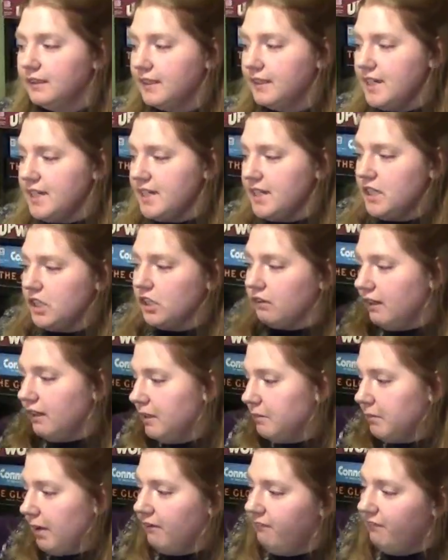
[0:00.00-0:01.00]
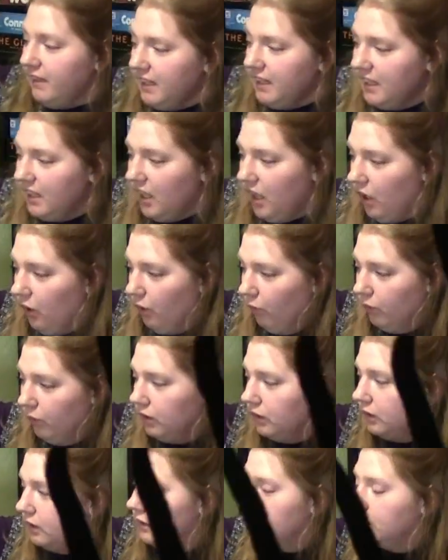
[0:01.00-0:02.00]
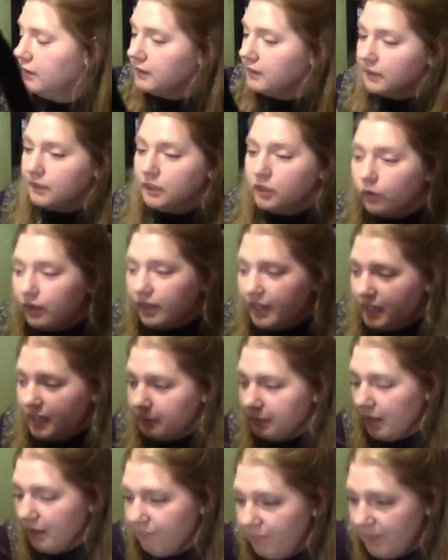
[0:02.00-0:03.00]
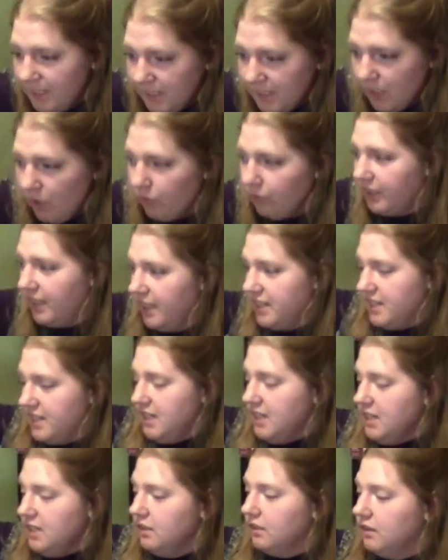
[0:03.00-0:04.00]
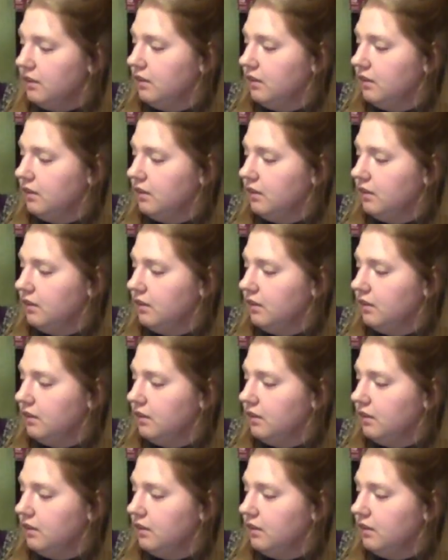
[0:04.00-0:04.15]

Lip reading: Kitty, you're in my video. You're in my video, Kitty.